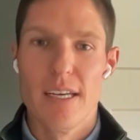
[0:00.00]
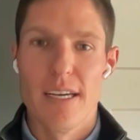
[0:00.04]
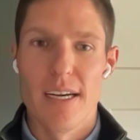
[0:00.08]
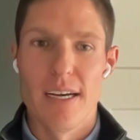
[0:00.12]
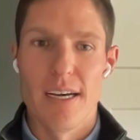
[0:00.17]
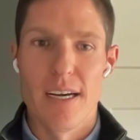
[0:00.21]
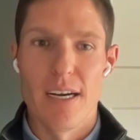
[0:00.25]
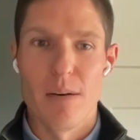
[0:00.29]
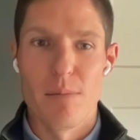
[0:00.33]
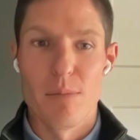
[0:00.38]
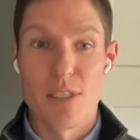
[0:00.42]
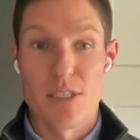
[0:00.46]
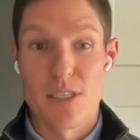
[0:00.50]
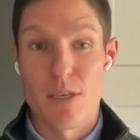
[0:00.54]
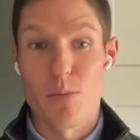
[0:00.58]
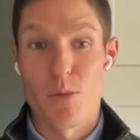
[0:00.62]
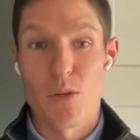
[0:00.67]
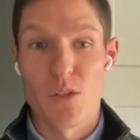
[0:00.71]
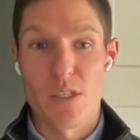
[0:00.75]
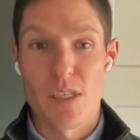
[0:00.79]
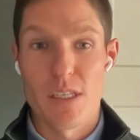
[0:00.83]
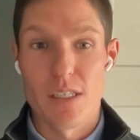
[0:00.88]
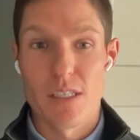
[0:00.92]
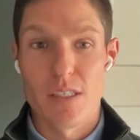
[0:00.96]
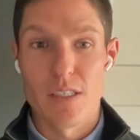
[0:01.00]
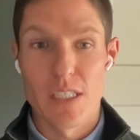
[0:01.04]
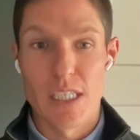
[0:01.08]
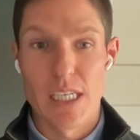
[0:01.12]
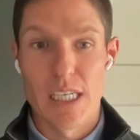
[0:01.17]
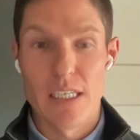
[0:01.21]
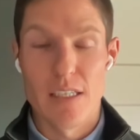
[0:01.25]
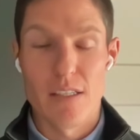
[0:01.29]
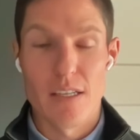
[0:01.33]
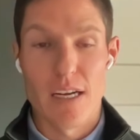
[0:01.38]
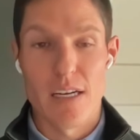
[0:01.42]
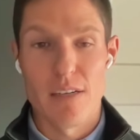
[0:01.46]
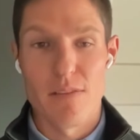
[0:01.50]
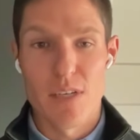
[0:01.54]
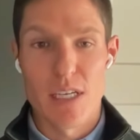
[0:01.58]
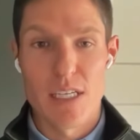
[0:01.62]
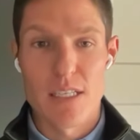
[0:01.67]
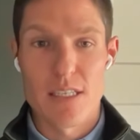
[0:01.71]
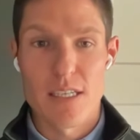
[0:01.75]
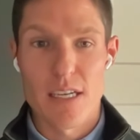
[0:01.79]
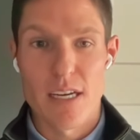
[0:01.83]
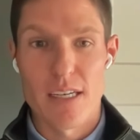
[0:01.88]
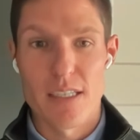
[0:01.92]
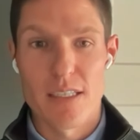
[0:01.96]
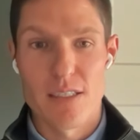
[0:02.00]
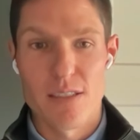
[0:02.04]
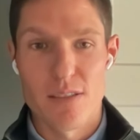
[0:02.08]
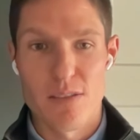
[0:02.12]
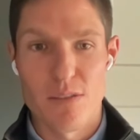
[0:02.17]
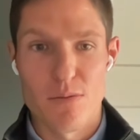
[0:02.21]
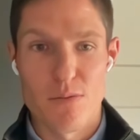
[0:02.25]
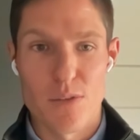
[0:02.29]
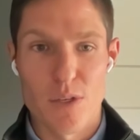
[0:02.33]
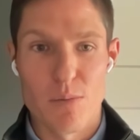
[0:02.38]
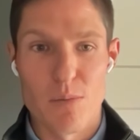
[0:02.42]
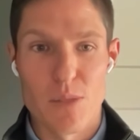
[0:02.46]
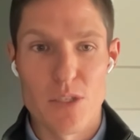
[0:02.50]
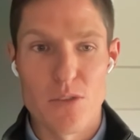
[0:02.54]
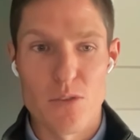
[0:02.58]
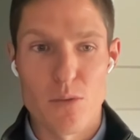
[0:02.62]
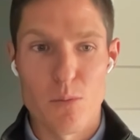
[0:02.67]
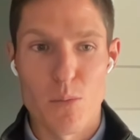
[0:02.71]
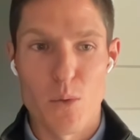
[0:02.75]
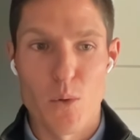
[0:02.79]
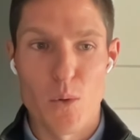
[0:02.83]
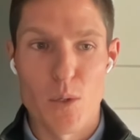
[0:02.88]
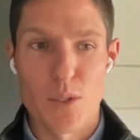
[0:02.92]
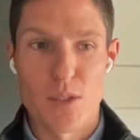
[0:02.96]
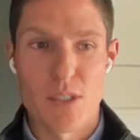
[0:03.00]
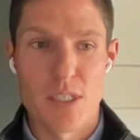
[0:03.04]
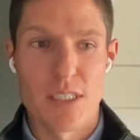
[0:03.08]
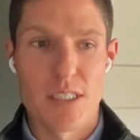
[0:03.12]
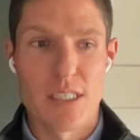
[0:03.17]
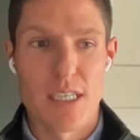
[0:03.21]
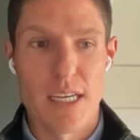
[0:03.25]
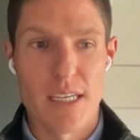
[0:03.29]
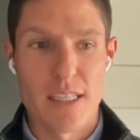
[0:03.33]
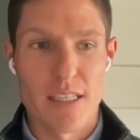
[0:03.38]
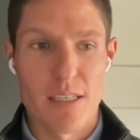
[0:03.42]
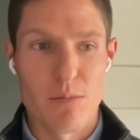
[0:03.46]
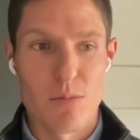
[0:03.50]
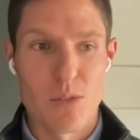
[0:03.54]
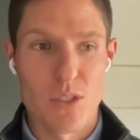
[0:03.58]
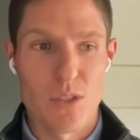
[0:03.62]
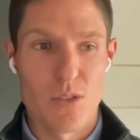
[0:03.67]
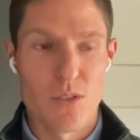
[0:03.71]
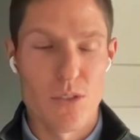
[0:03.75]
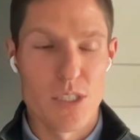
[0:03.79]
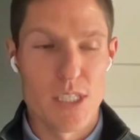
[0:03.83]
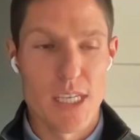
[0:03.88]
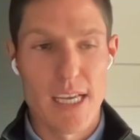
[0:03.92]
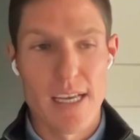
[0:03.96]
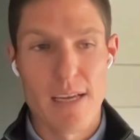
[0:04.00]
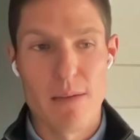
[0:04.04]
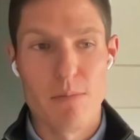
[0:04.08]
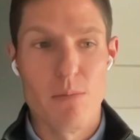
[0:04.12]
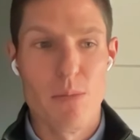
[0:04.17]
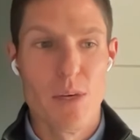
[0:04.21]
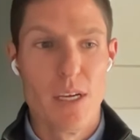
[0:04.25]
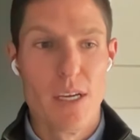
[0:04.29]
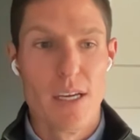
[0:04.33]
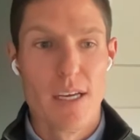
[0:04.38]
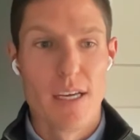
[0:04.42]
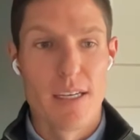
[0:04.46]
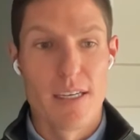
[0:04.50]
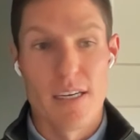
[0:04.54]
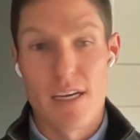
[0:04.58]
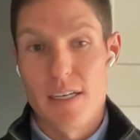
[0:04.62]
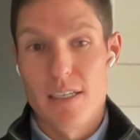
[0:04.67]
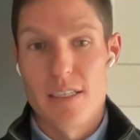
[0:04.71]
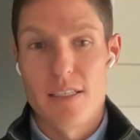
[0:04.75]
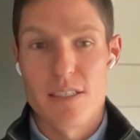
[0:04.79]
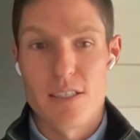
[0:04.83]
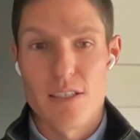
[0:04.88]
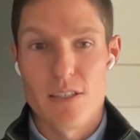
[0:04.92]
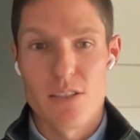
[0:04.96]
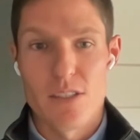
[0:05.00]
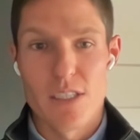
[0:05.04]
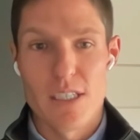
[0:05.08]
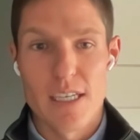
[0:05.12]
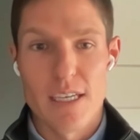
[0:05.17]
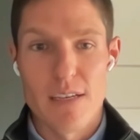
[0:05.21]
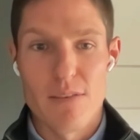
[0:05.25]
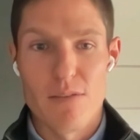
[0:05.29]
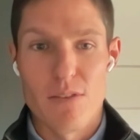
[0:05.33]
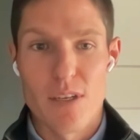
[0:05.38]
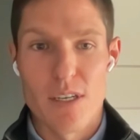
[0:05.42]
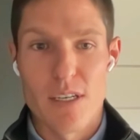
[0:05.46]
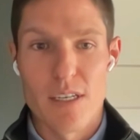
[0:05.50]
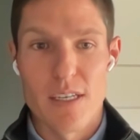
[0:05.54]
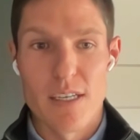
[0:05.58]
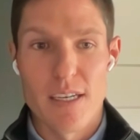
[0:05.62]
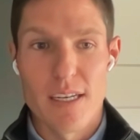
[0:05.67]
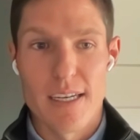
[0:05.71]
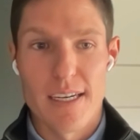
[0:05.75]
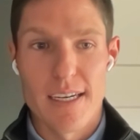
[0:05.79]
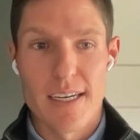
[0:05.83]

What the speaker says: and someone can glean a lot of insights from these reports and take them to their team, not necessarily even